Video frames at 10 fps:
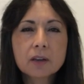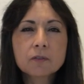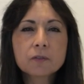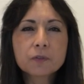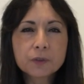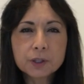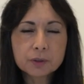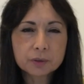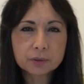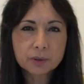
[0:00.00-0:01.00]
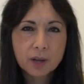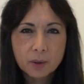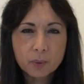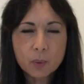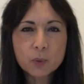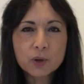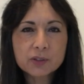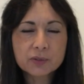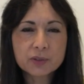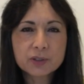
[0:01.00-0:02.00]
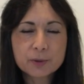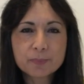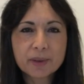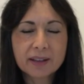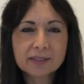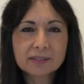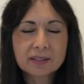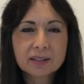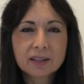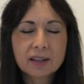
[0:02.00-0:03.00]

and feel what works for you best.